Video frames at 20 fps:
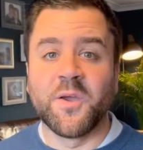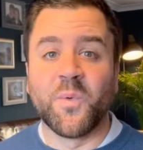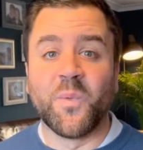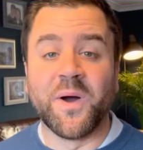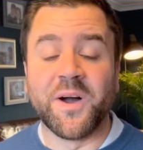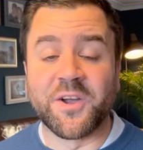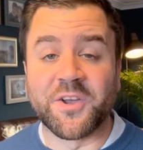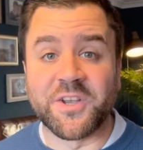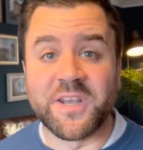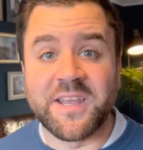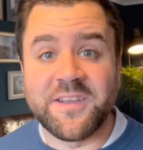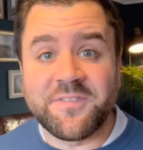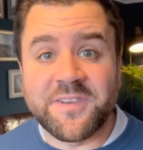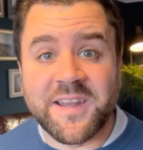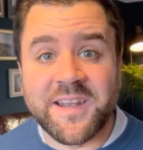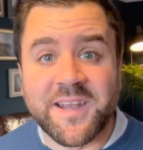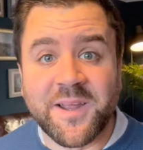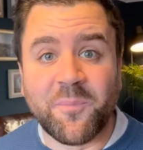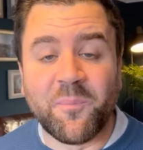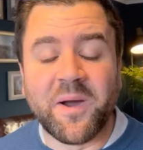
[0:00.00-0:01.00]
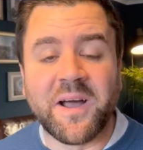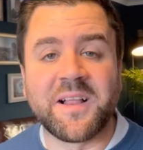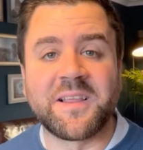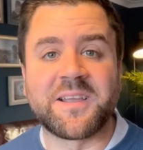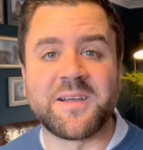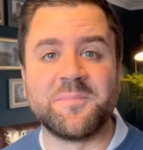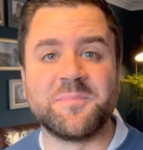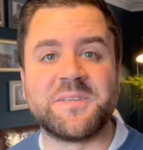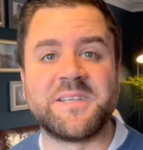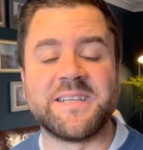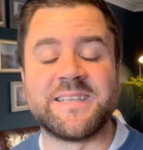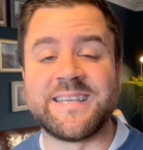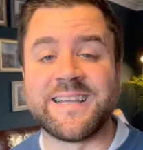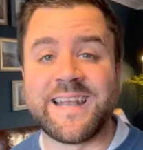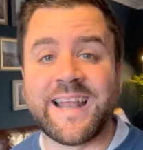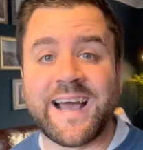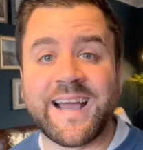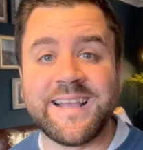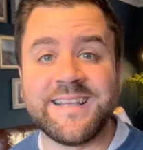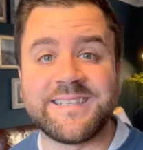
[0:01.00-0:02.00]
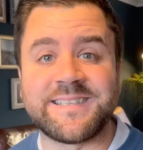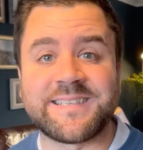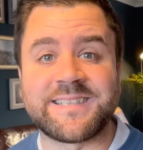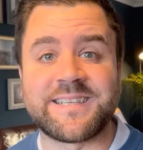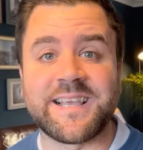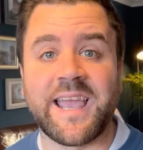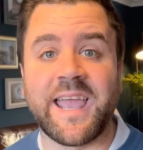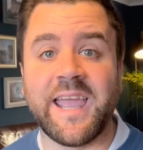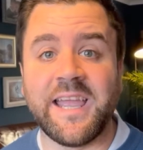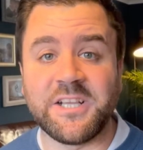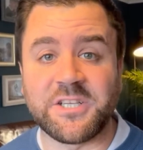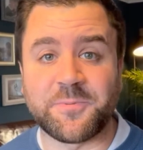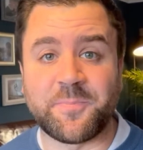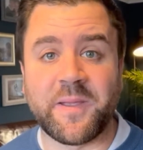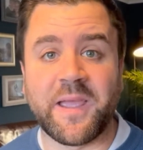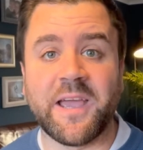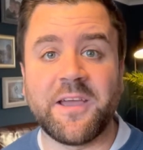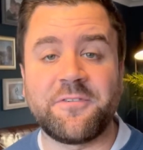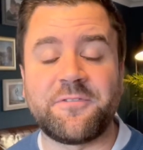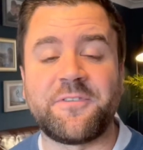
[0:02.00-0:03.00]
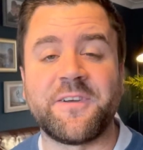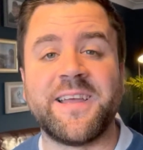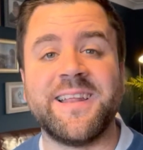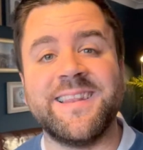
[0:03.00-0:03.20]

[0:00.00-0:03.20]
Well, good evening and welcome to tonight's HBF.